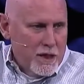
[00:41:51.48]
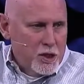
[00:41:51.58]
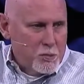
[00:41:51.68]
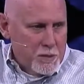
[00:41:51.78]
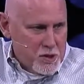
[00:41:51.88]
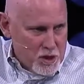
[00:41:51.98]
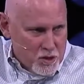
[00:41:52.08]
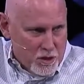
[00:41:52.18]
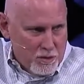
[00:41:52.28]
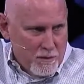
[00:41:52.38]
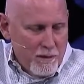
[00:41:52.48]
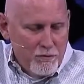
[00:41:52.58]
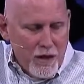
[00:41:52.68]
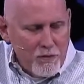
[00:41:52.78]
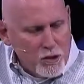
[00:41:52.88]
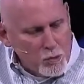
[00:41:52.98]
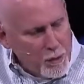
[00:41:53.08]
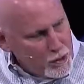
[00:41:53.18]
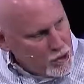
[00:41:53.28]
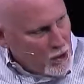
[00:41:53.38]
is positional. Then there's
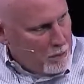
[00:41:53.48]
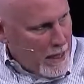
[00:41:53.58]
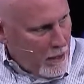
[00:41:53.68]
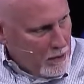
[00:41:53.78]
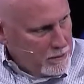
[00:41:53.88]
personal power.